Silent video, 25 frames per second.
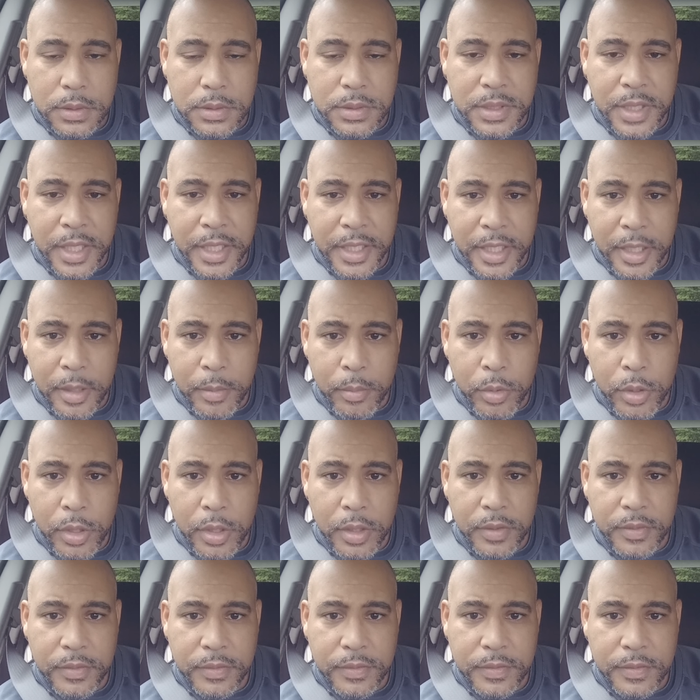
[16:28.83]
Take that
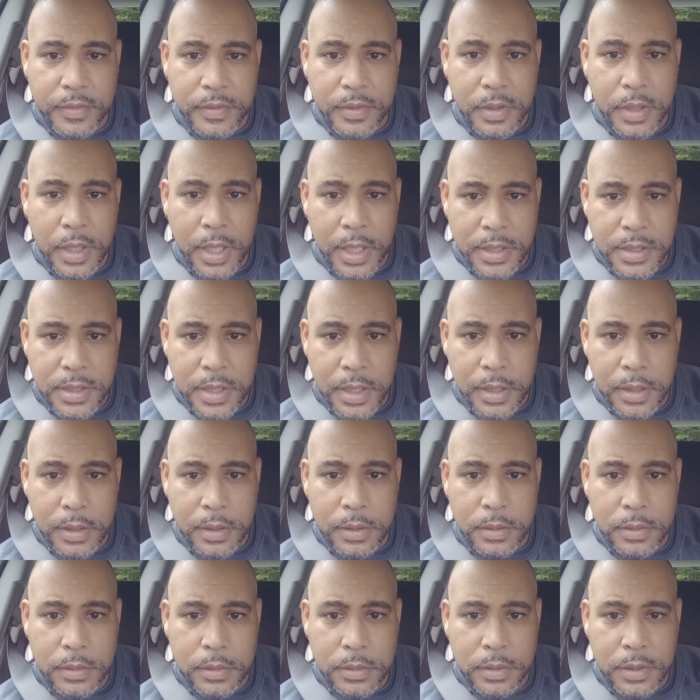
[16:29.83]
breath.
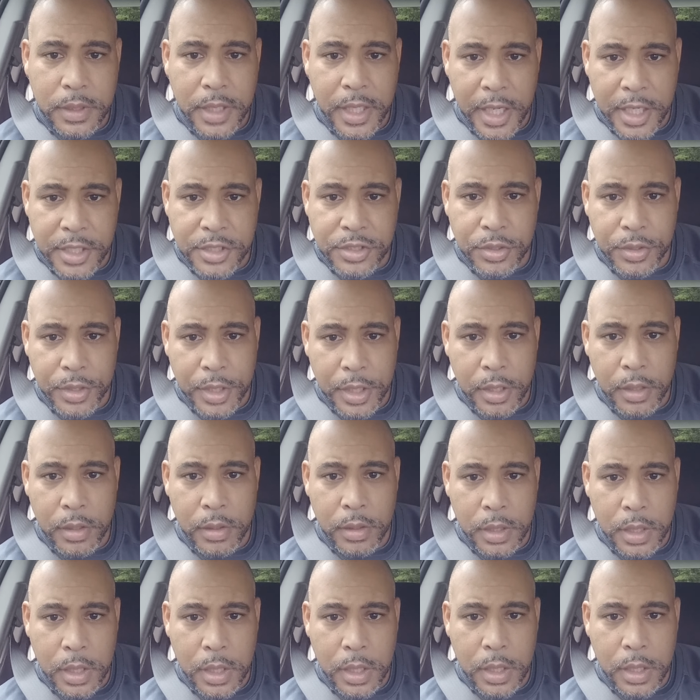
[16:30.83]
Exhale. Cast your care
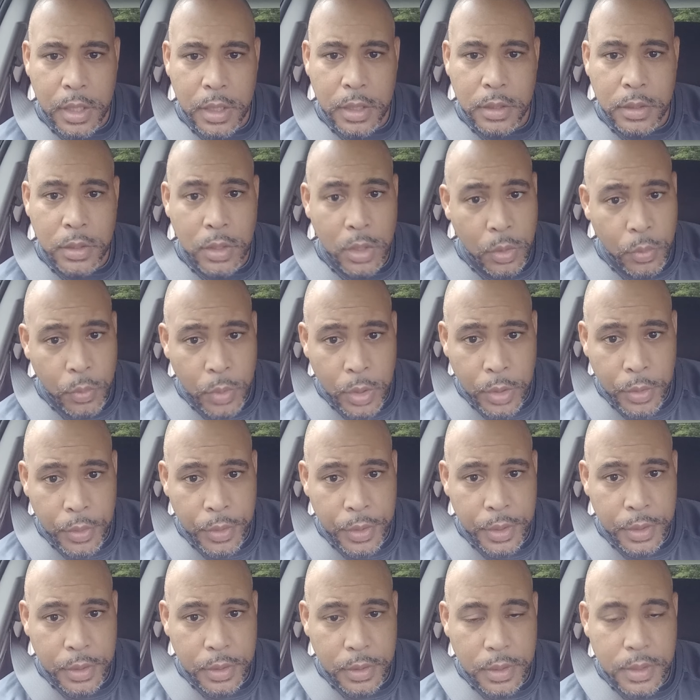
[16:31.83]
on God. Don't
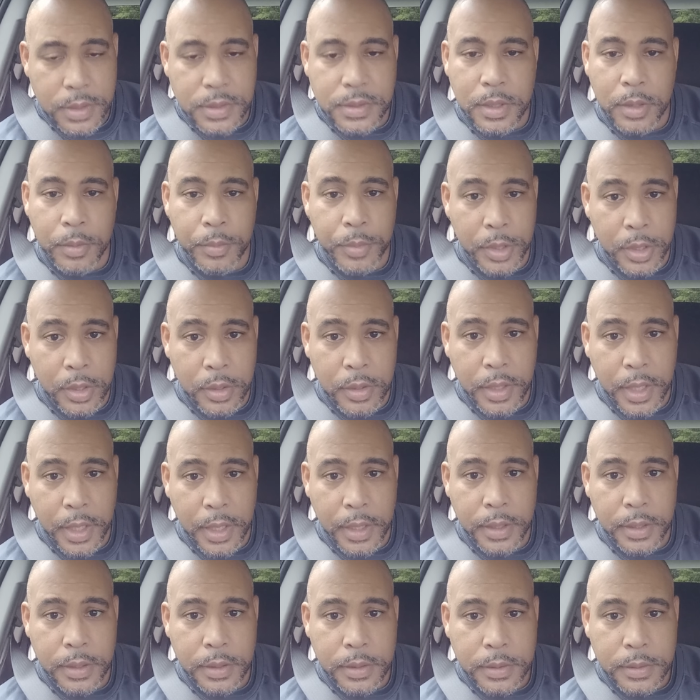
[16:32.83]
worry. It's going to be
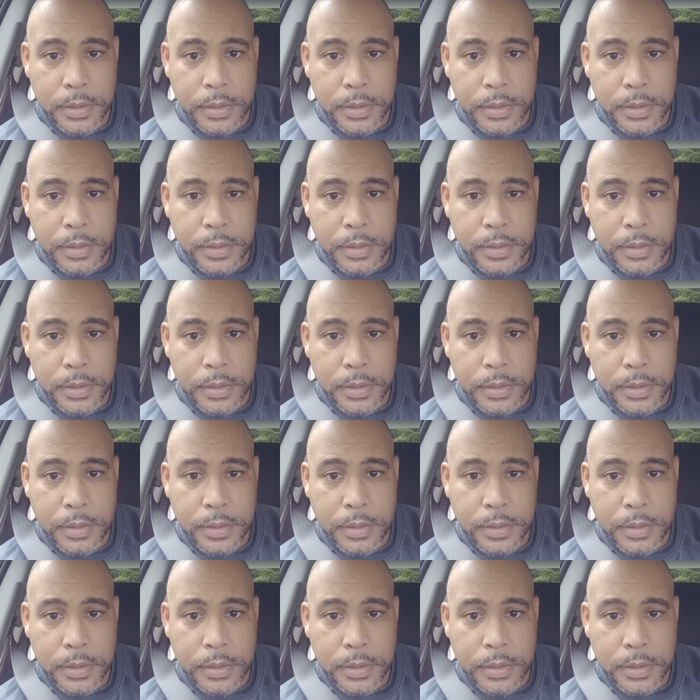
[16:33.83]
okay.